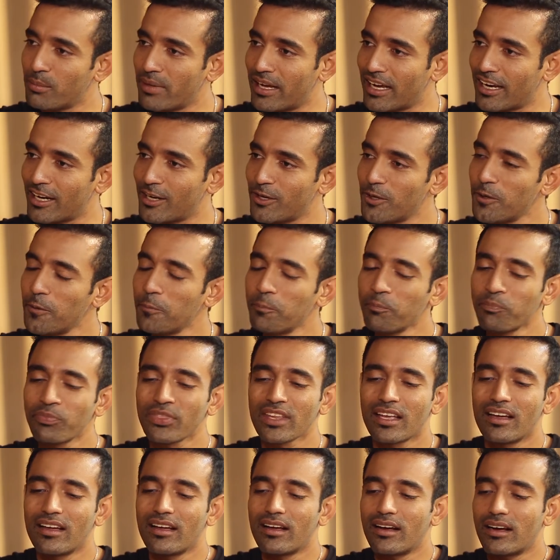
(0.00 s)
in Bangalore,
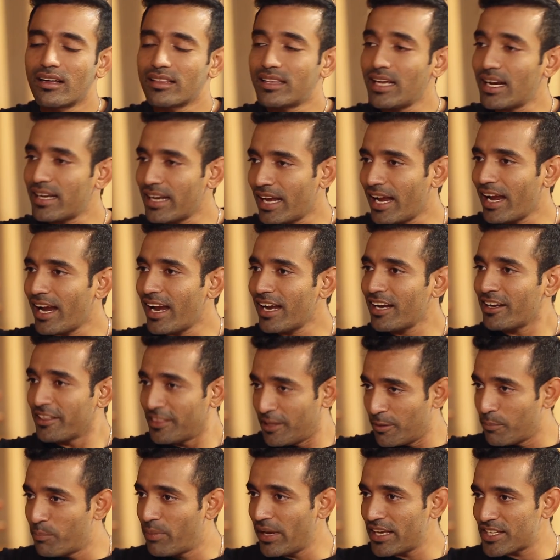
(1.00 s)
that
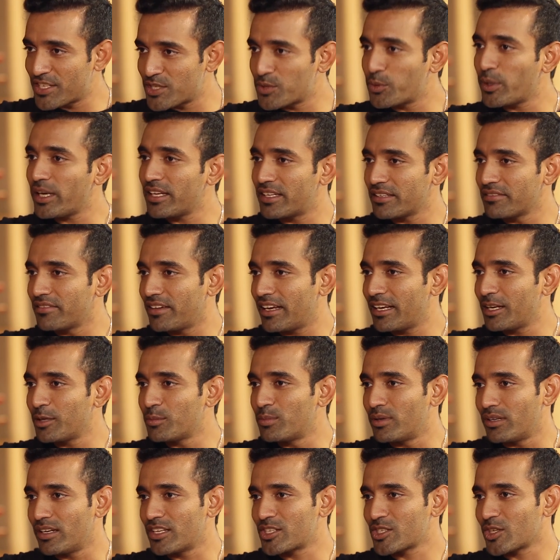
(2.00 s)
had the best suite
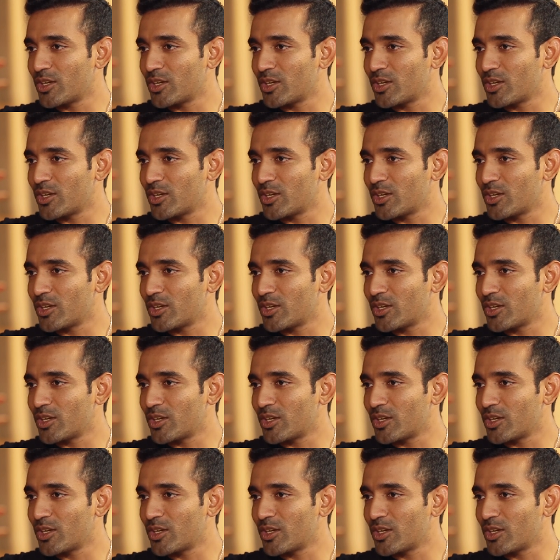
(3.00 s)
available.